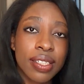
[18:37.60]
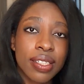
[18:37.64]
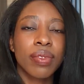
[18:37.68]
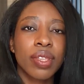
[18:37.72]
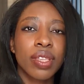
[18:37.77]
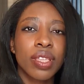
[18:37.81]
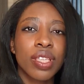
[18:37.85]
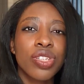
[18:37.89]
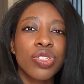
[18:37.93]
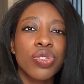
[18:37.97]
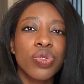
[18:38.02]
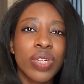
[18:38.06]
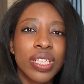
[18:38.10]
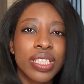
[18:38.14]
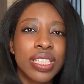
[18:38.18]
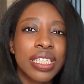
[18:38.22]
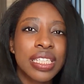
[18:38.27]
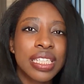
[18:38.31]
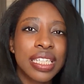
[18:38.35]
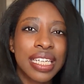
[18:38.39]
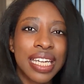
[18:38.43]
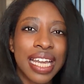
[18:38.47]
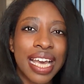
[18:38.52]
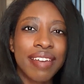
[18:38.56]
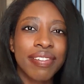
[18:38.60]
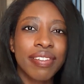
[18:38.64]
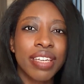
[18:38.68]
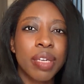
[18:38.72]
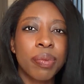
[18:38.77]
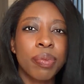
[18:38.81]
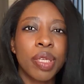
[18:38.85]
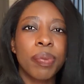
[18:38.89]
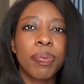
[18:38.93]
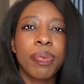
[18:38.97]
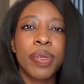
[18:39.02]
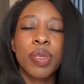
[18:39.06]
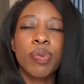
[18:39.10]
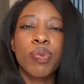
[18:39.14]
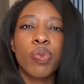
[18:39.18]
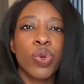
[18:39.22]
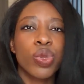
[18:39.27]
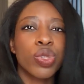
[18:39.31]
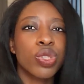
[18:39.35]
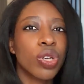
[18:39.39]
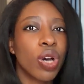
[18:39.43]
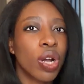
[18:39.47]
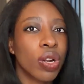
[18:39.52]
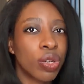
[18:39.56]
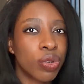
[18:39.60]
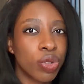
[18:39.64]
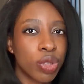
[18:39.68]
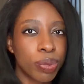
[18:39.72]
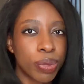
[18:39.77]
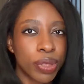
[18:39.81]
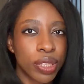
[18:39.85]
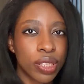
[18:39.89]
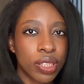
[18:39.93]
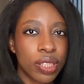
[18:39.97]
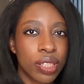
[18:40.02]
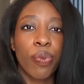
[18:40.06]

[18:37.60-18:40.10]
the stresses in life can be a bit more tolerable.